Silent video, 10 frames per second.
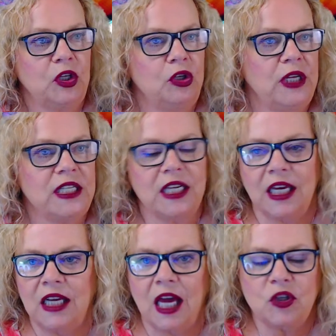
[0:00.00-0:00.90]
you need to
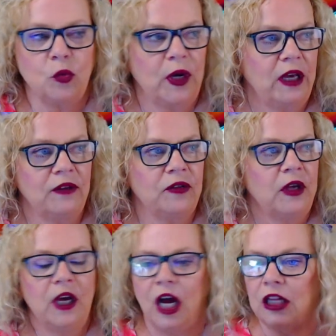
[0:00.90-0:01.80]
connect with
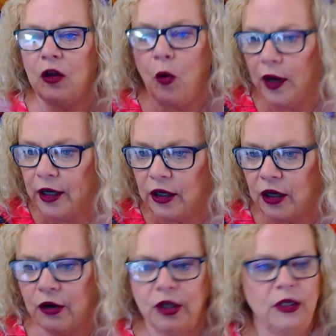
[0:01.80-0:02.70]
a
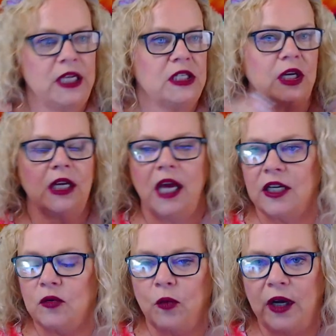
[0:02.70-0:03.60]
lawyer or you need to
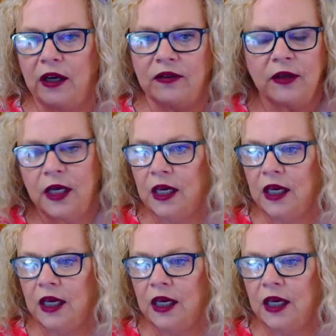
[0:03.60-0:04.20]
connect with